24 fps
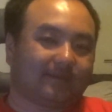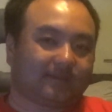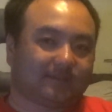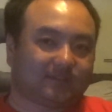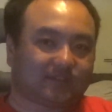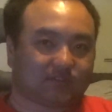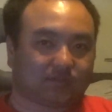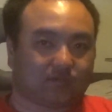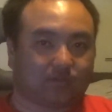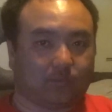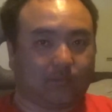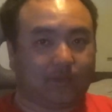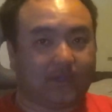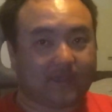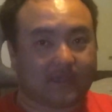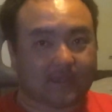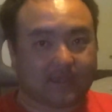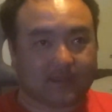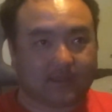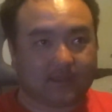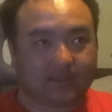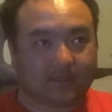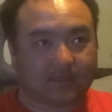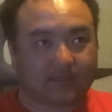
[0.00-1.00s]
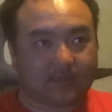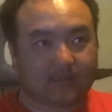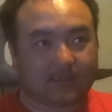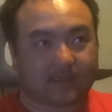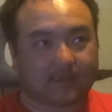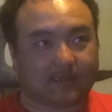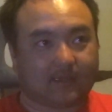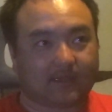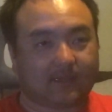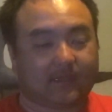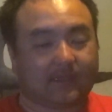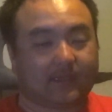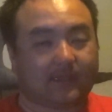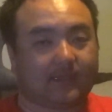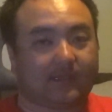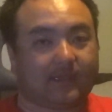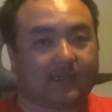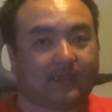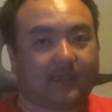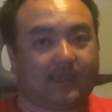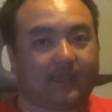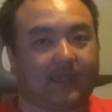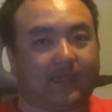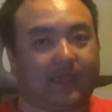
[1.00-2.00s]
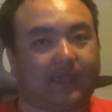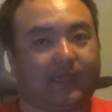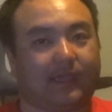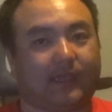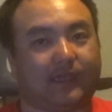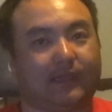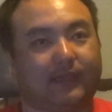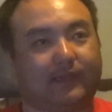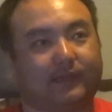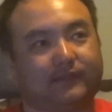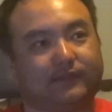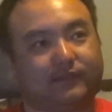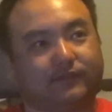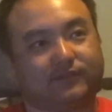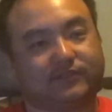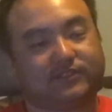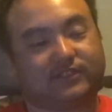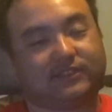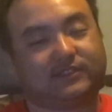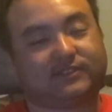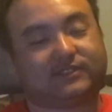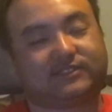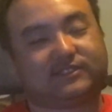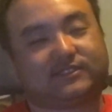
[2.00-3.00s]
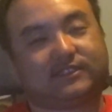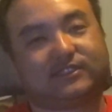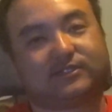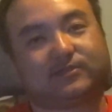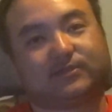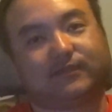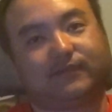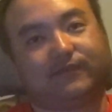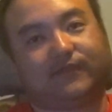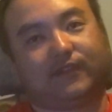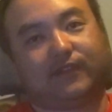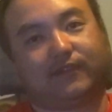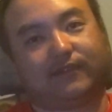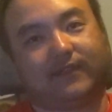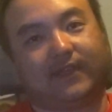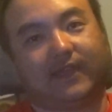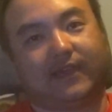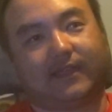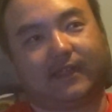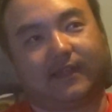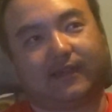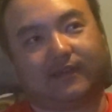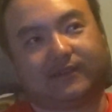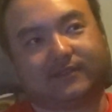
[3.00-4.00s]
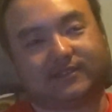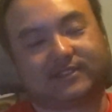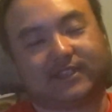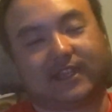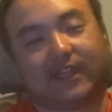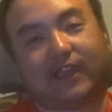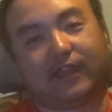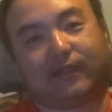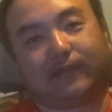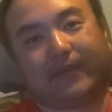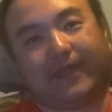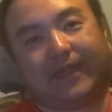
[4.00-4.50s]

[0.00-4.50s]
squid. And since we figured that out on Saturday,